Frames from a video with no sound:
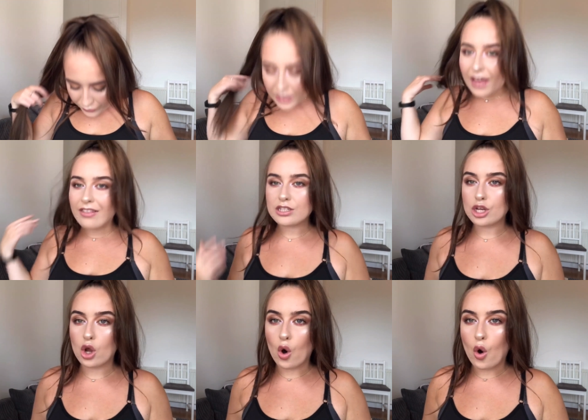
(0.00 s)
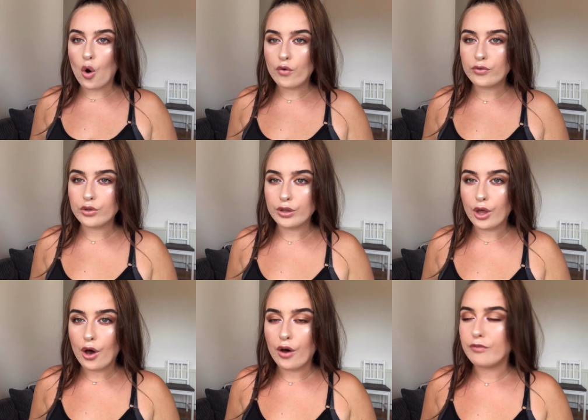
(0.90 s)
like there's an awful
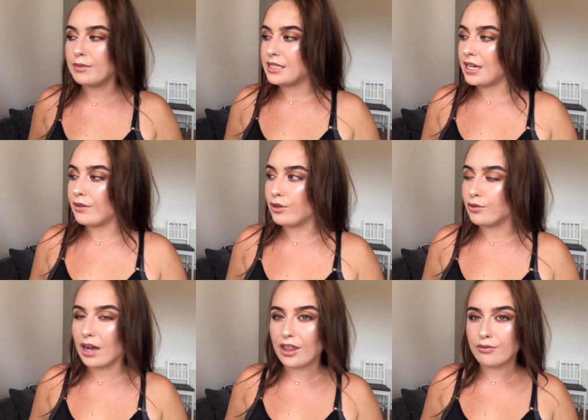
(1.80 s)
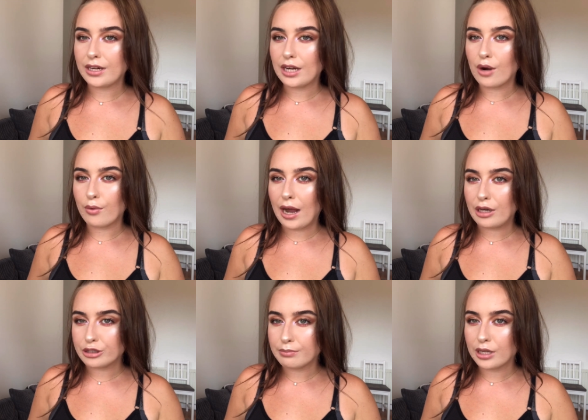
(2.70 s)
lot of material gathering
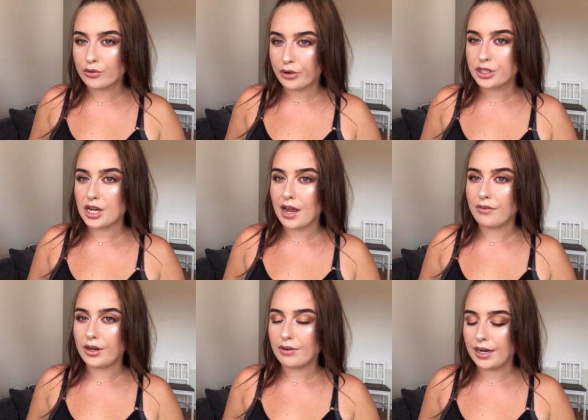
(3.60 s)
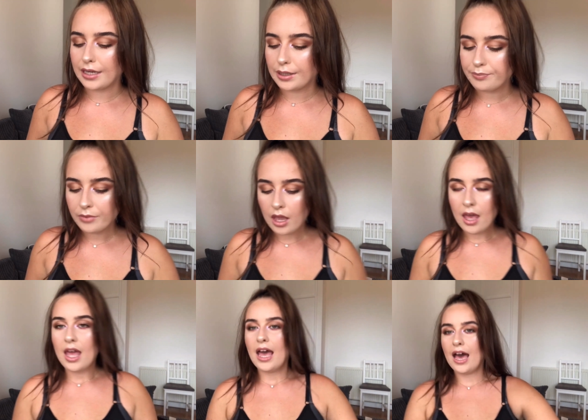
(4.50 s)
around my crotch area right now.
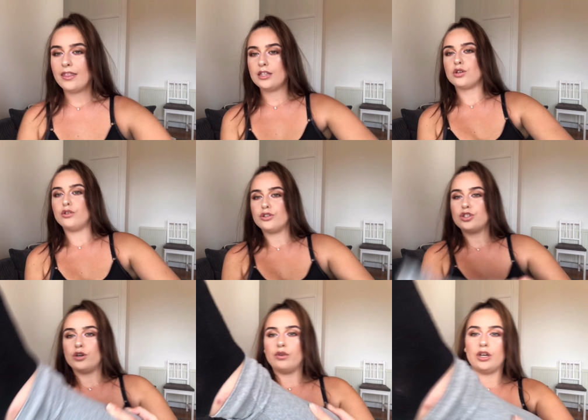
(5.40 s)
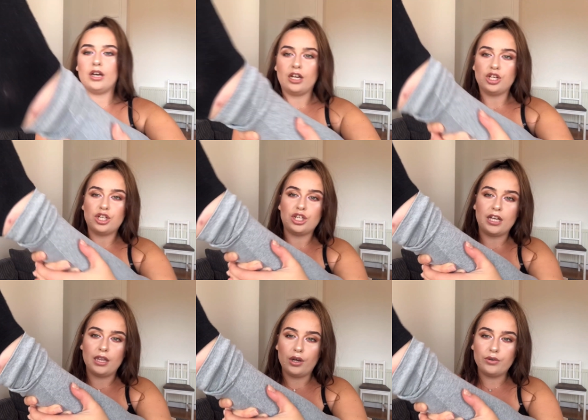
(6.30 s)
And there's also a
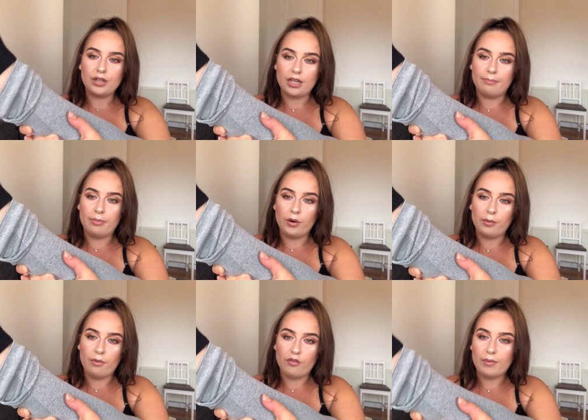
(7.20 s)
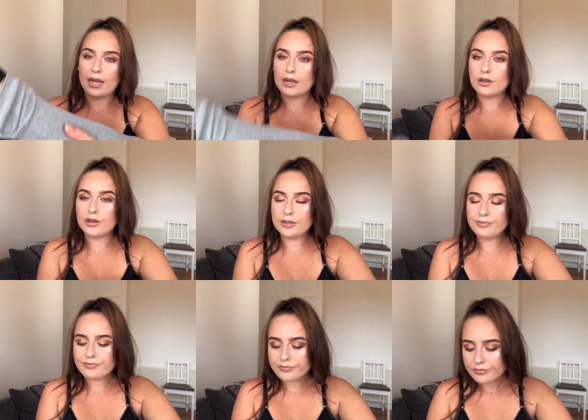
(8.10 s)
shitload at the bottom of my ankle.
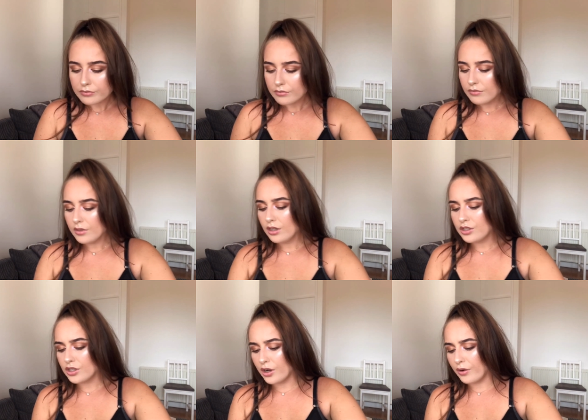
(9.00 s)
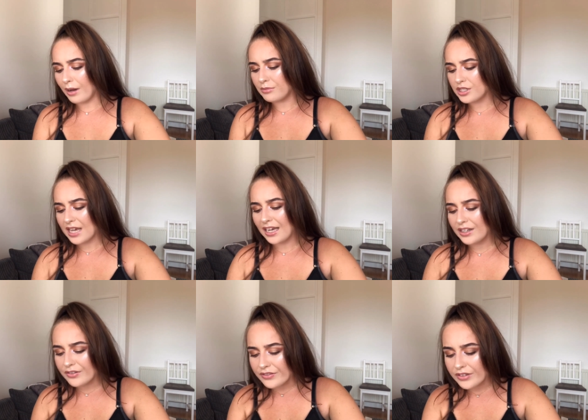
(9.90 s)
So I'm just kind
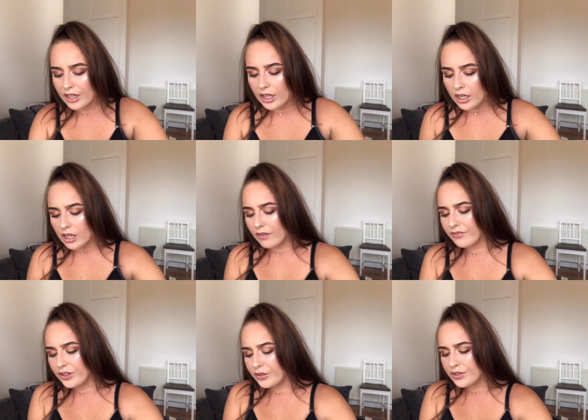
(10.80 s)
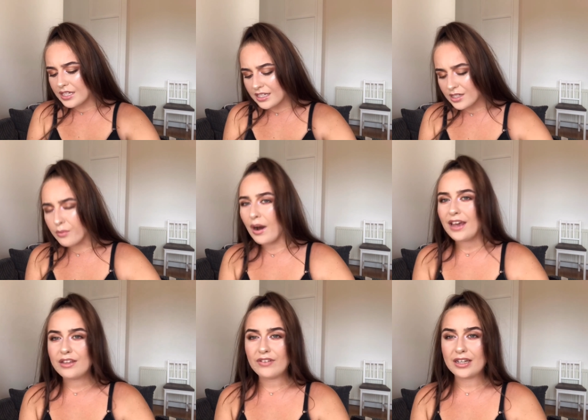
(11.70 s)
of confused as to why
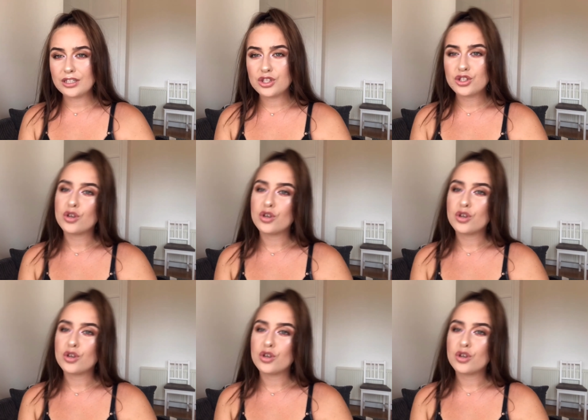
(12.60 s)
they've added so